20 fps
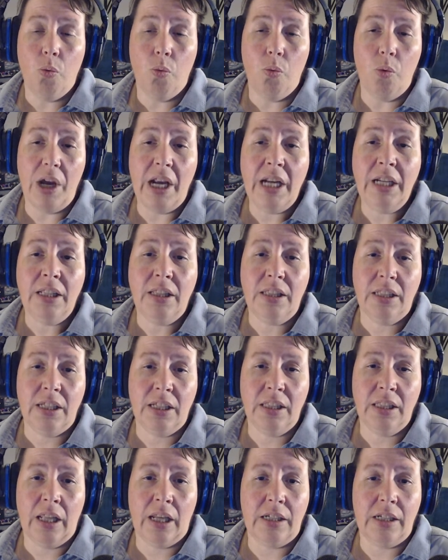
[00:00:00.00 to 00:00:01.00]

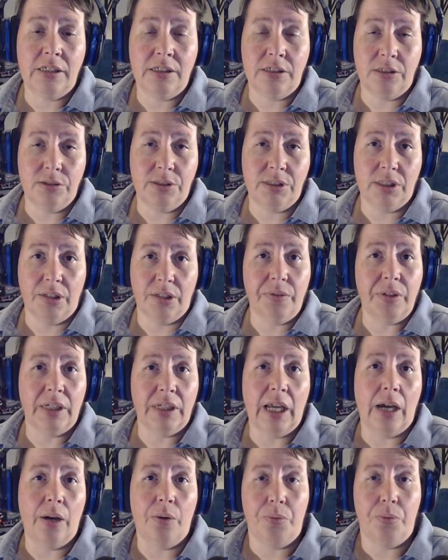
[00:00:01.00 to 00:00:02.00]
anything that is used to living
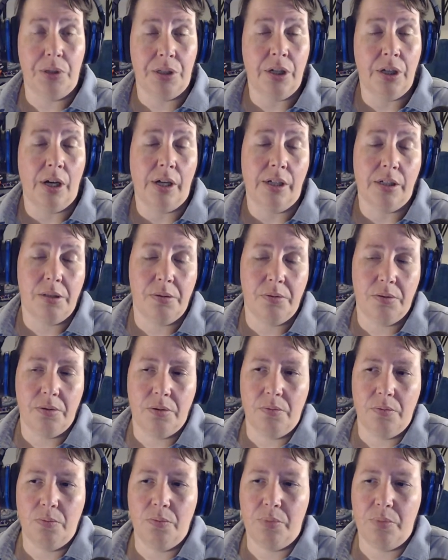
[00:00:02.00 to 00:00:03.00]
now would not
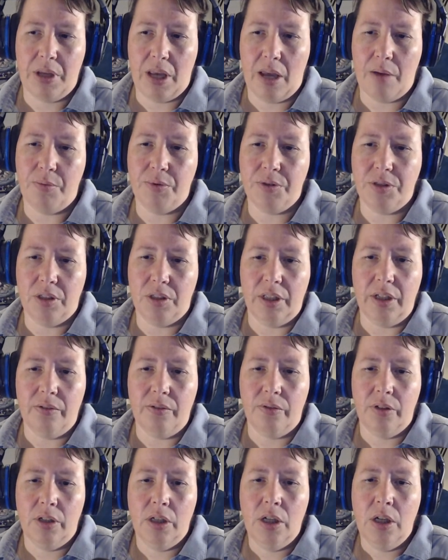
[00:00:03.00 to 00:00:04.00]
be able to
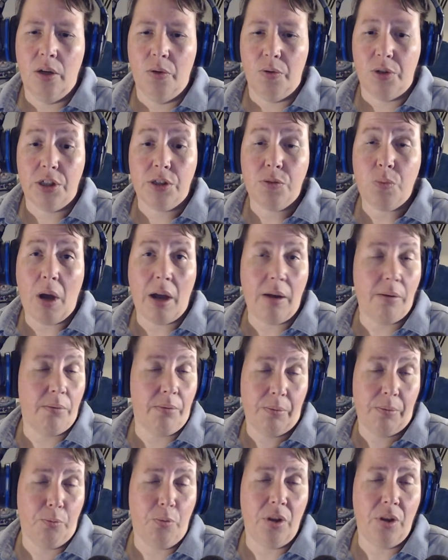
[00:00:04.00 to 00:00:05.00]
live. Which is why,
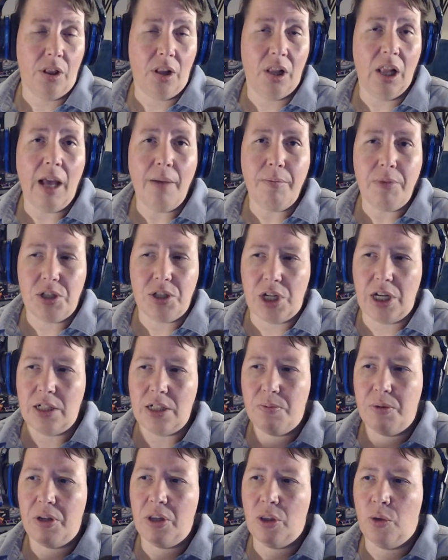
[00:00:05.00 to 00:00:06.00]
with climate change
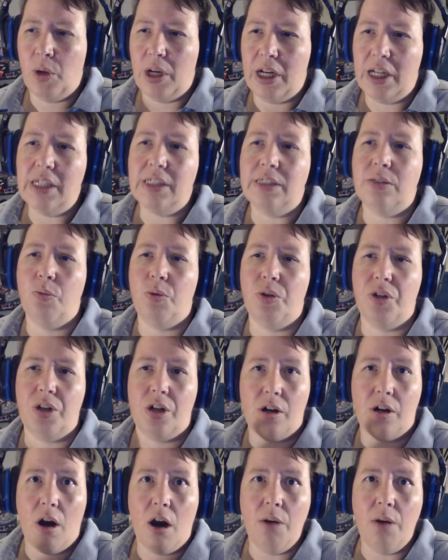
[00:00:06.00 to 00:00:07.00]
being the way it is, and with our
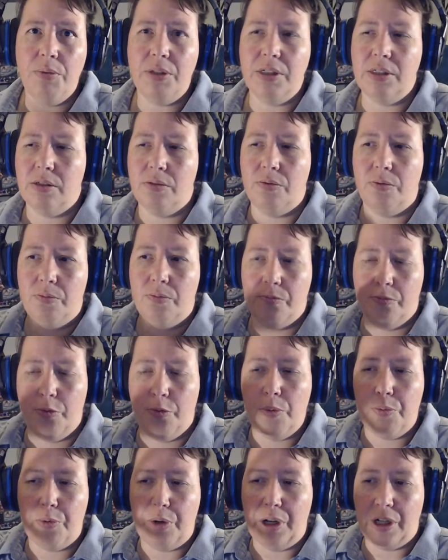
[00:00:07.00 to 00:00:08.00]
carbon
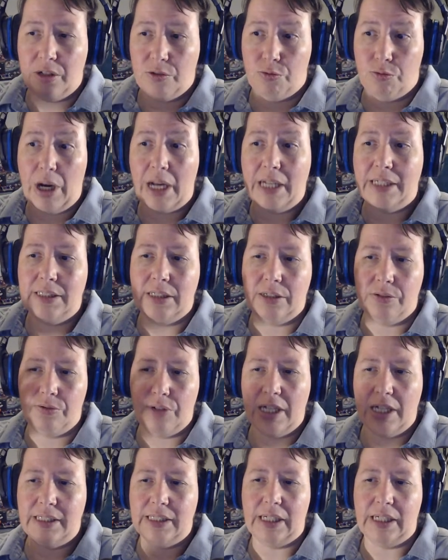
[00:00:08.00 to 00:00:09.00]
footprint rising
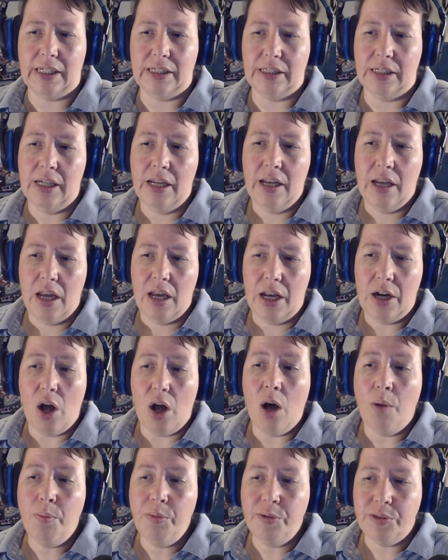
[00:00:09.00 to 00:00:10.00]
and
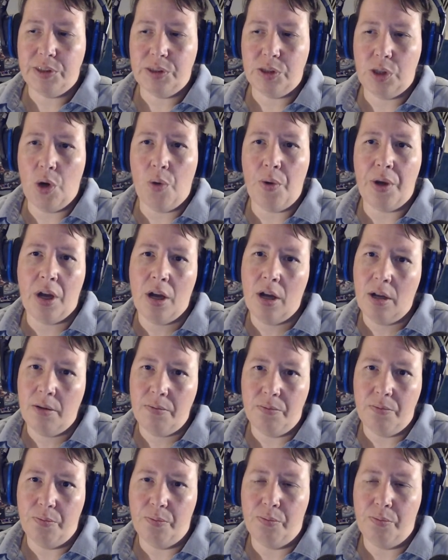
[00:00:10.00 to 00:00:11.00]
almost going
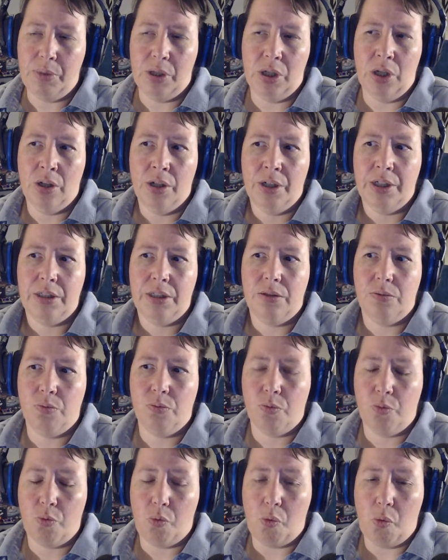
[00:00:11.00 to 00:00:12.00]
on beyond
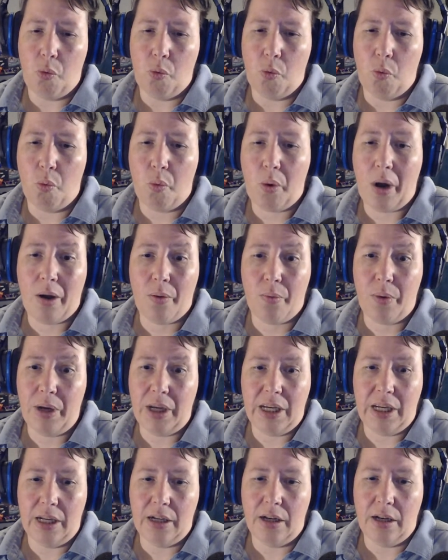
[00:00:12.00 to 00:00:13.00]
where we
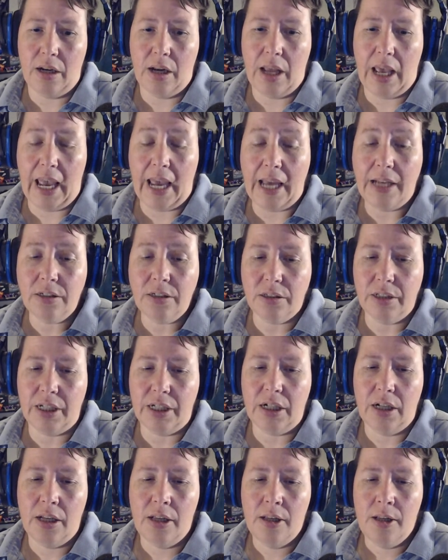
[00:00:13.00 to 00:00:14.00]
can handle
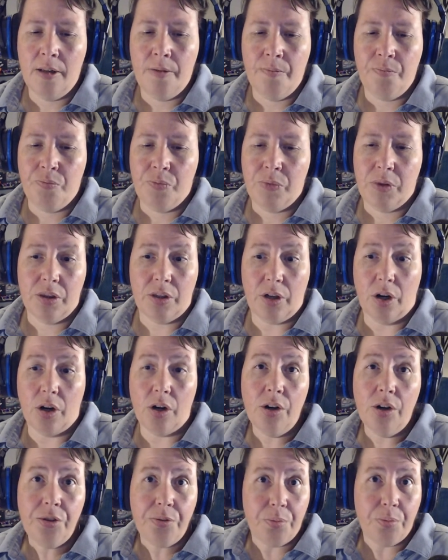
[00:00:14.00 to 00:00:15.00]
it, the
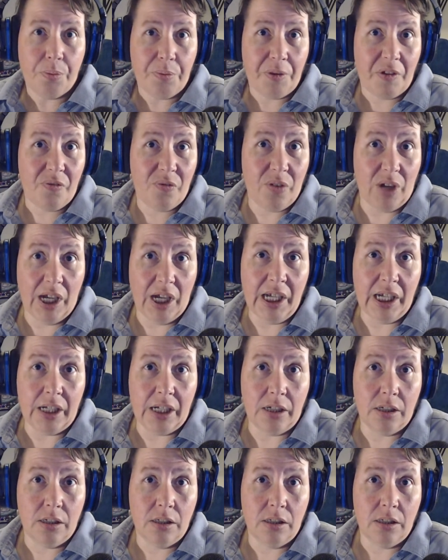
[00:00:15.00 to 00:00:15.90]
earth will be fine.